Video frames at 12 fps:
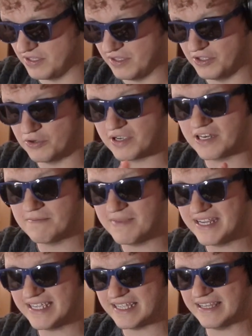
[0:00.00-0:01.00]
you can
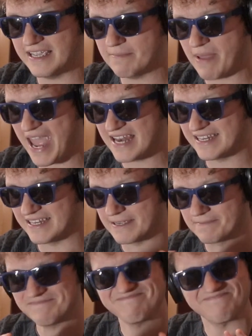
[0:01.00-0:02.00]
immediately abandon
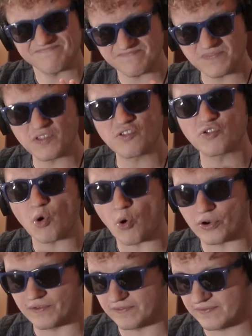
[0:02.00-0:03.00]
it,
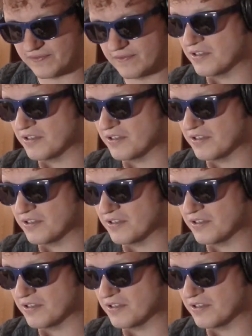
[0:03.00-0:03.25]
sort of.